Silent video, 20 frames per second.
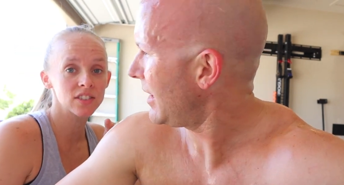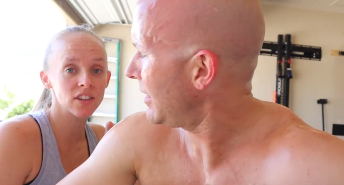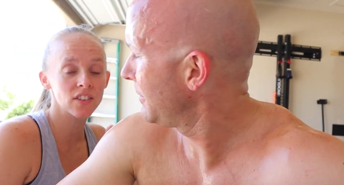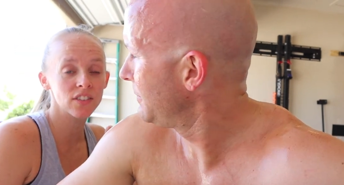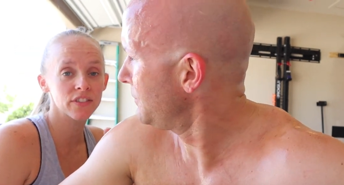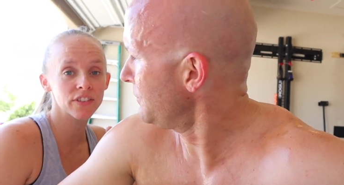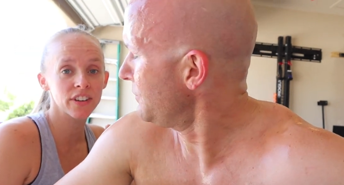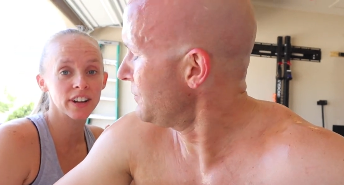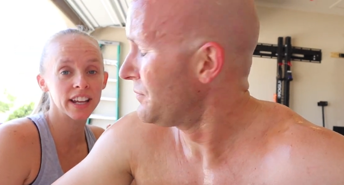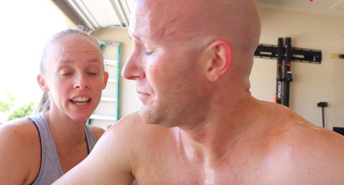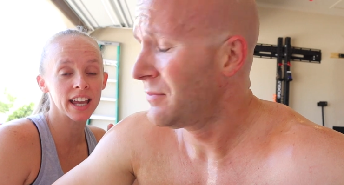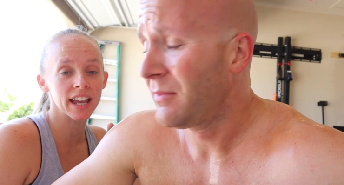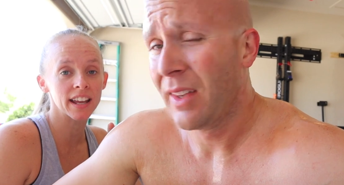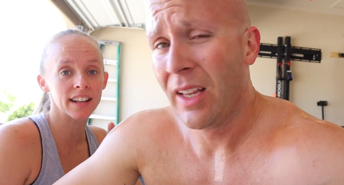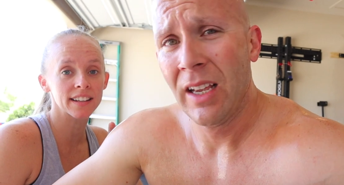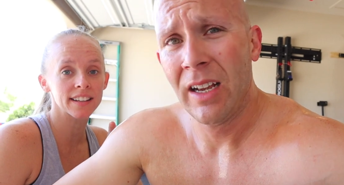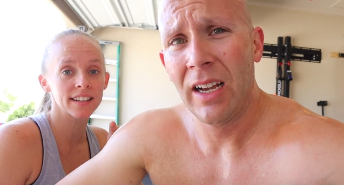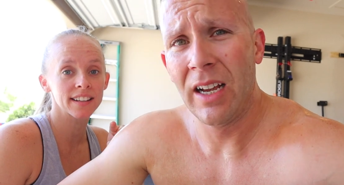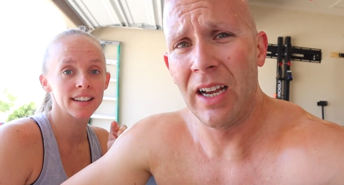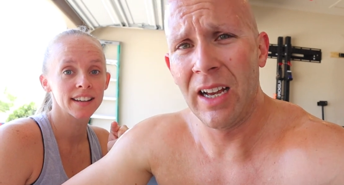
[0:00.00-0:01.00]
Speaker 1: don't
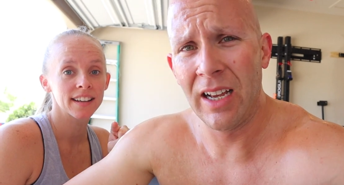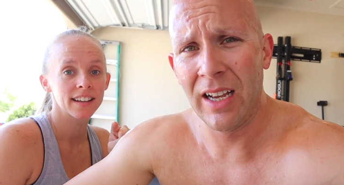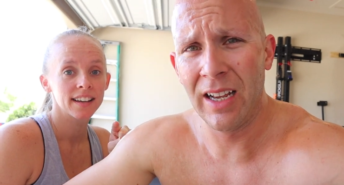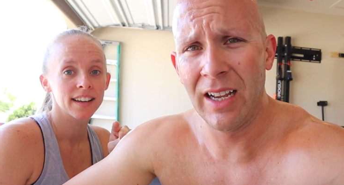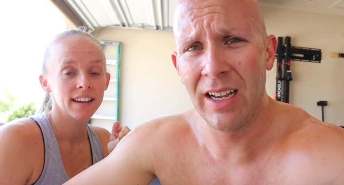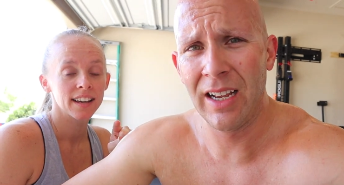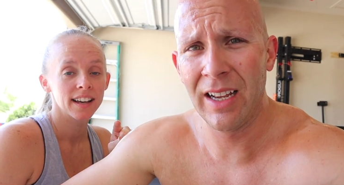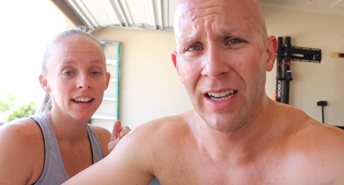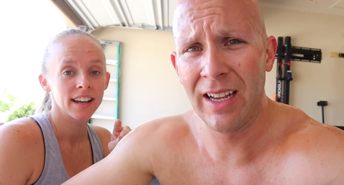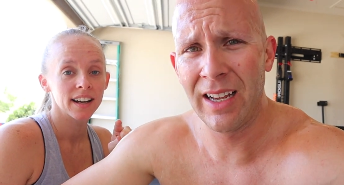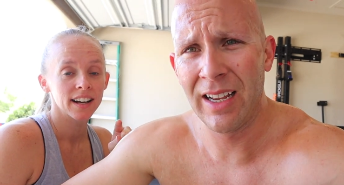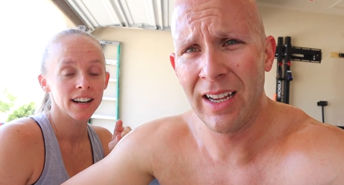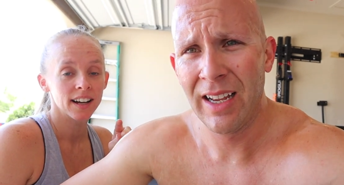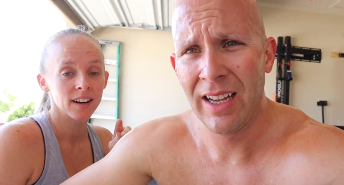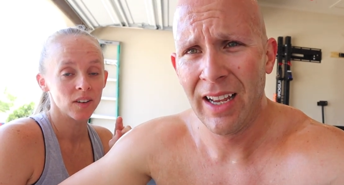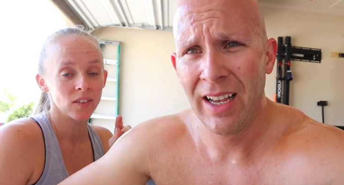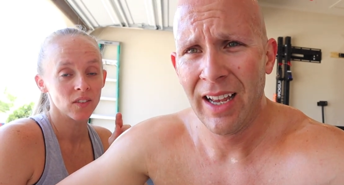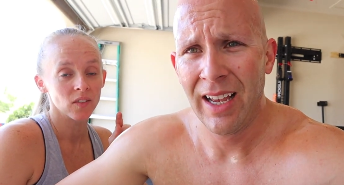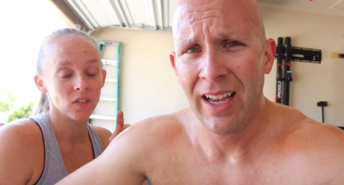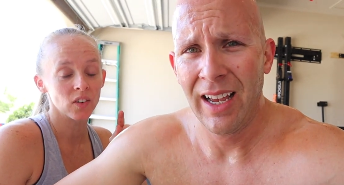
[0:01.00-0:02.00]
forget,
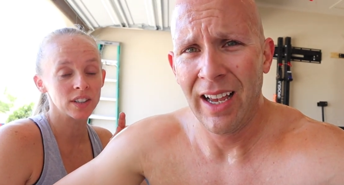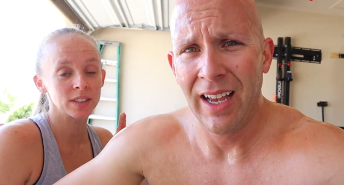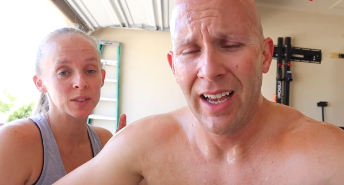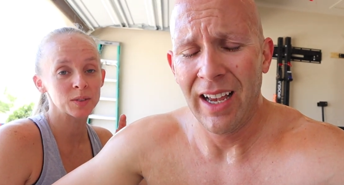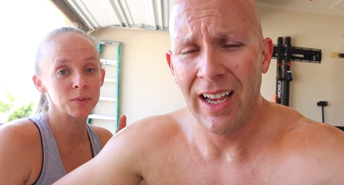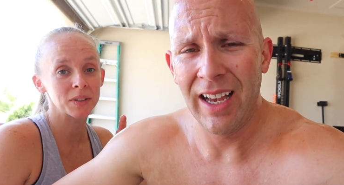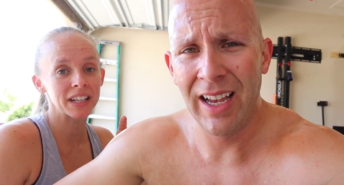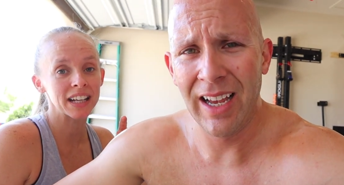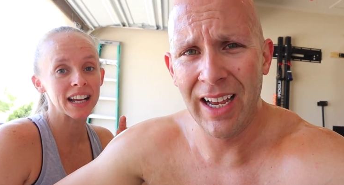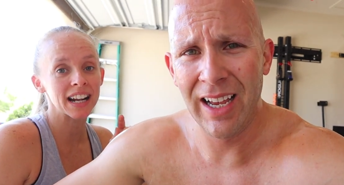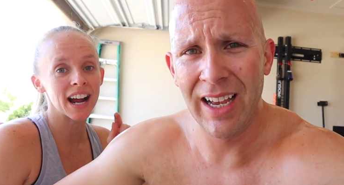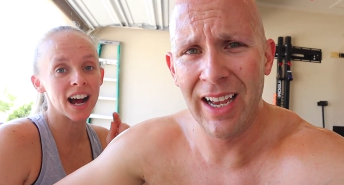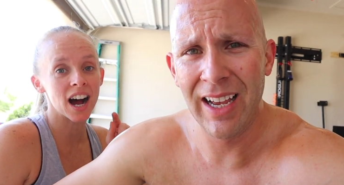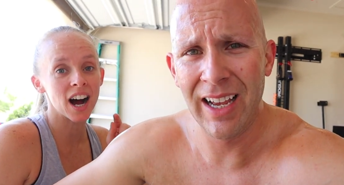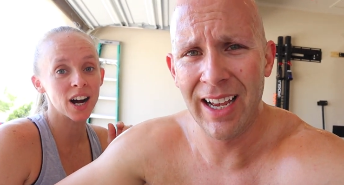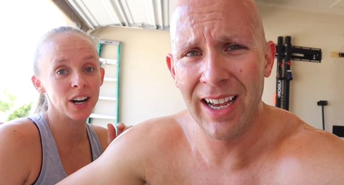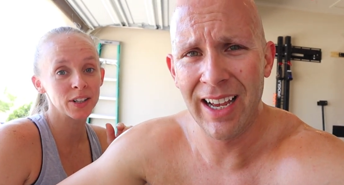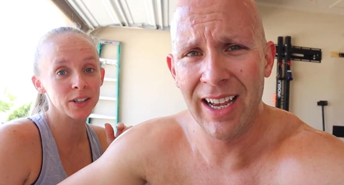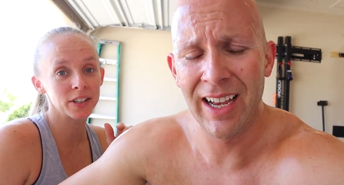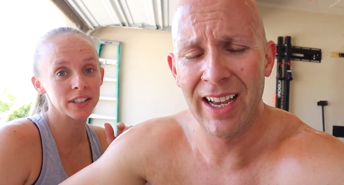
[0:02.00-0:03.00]
once we get
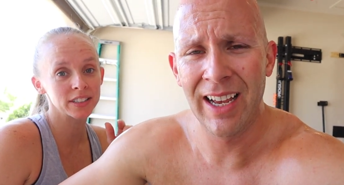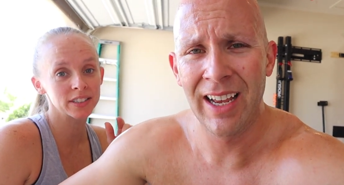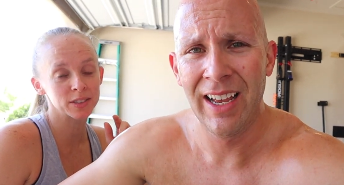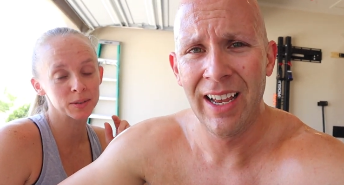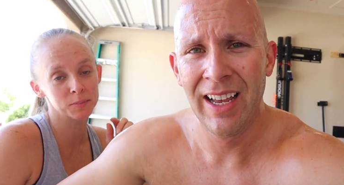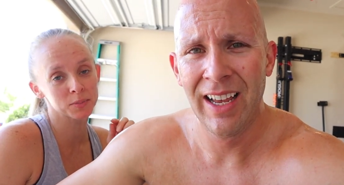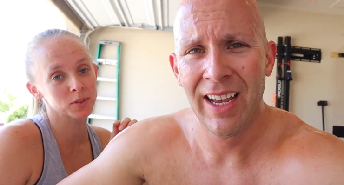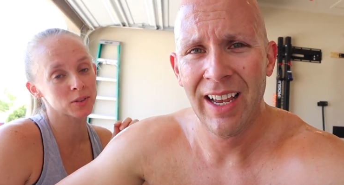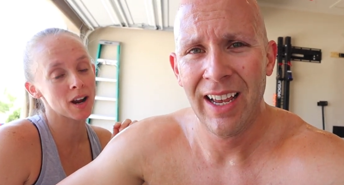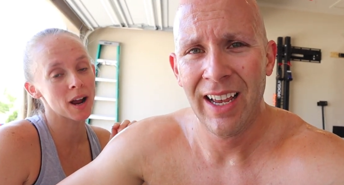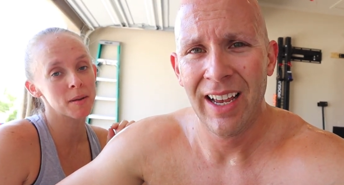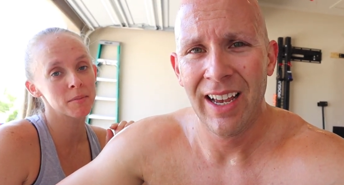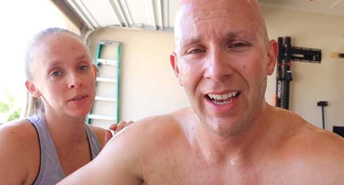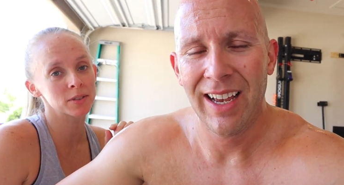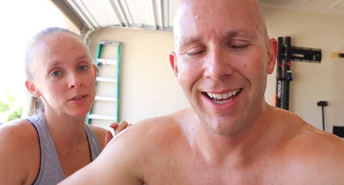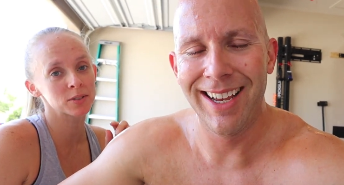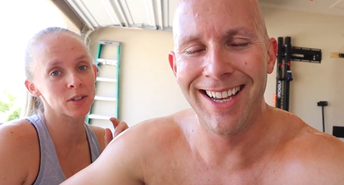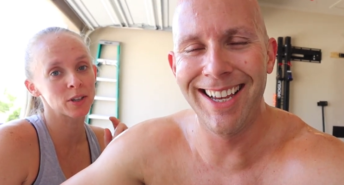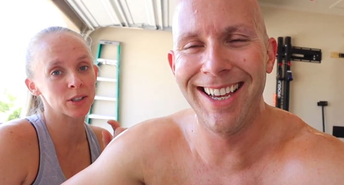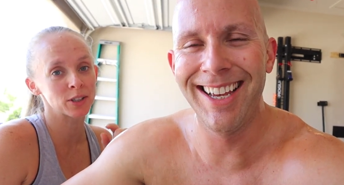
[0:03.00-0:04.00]
100
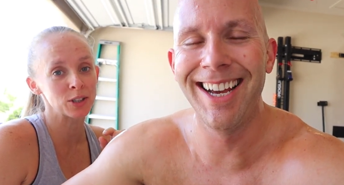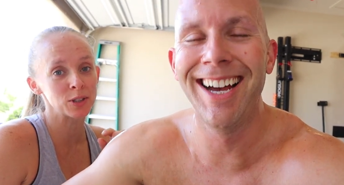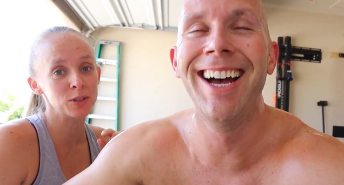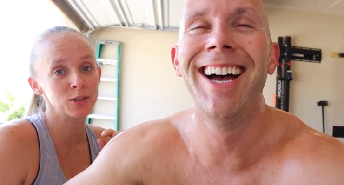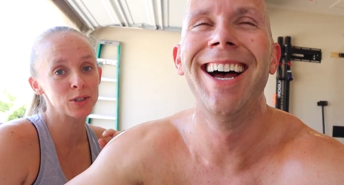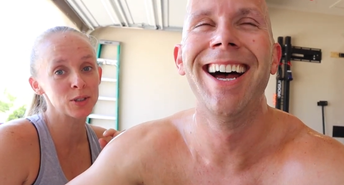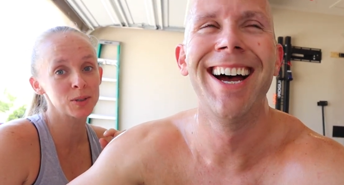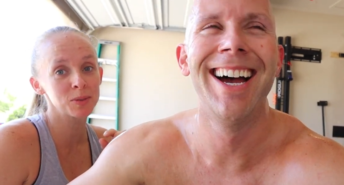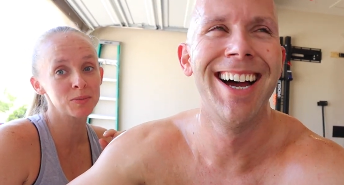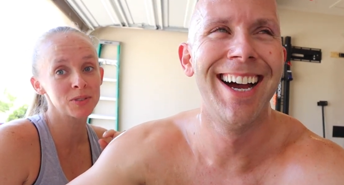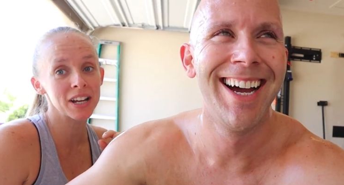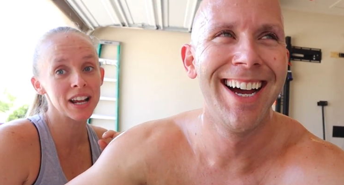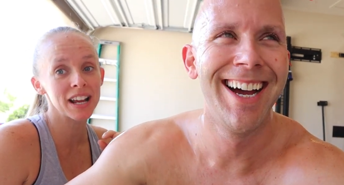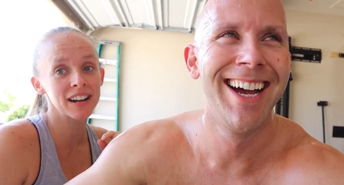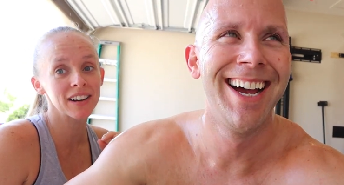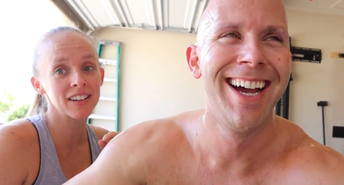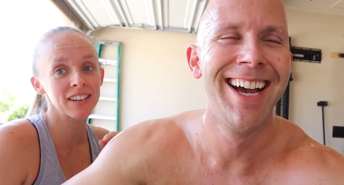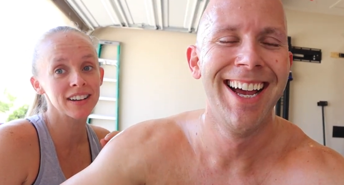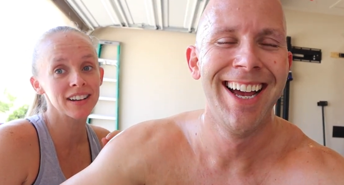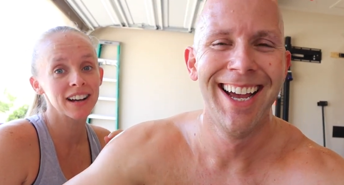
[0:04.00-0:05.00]
subscribers to our YouTube
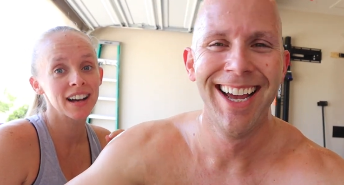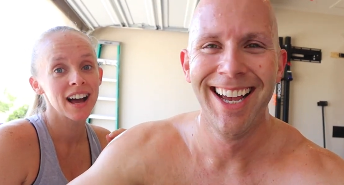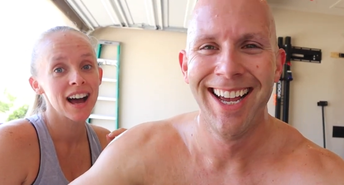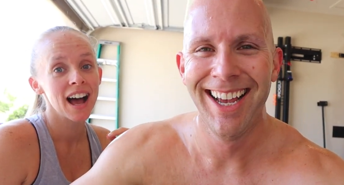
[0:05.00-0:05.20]
channel,